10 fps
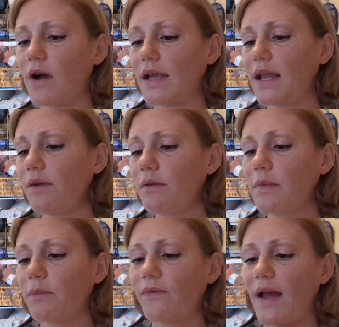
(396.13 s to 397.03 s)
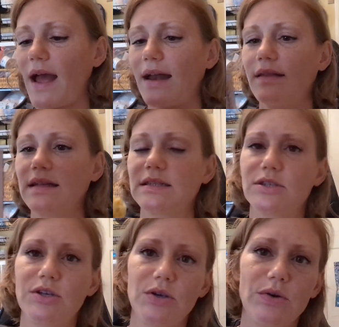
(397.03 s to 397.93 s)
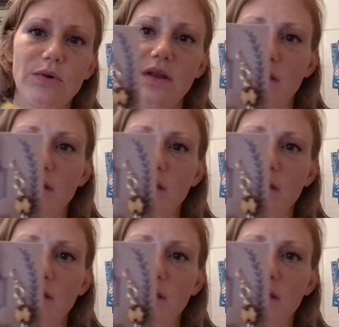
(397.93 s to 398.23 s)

I can't remember if I added this to